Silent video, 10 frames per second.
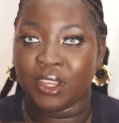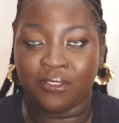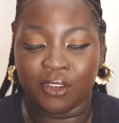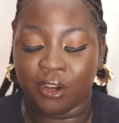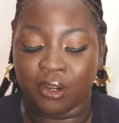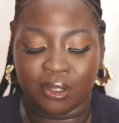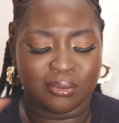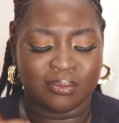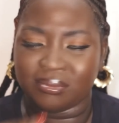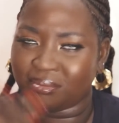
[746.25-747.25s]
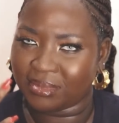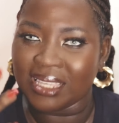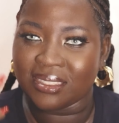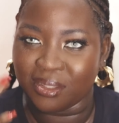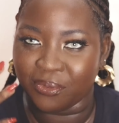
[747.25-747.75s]
floral,
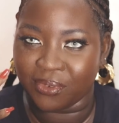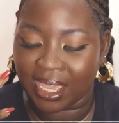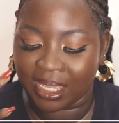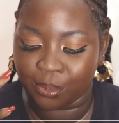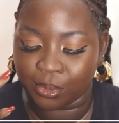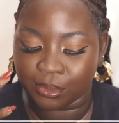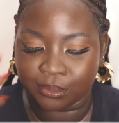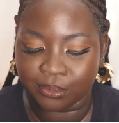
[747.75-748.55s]
that's the vibe.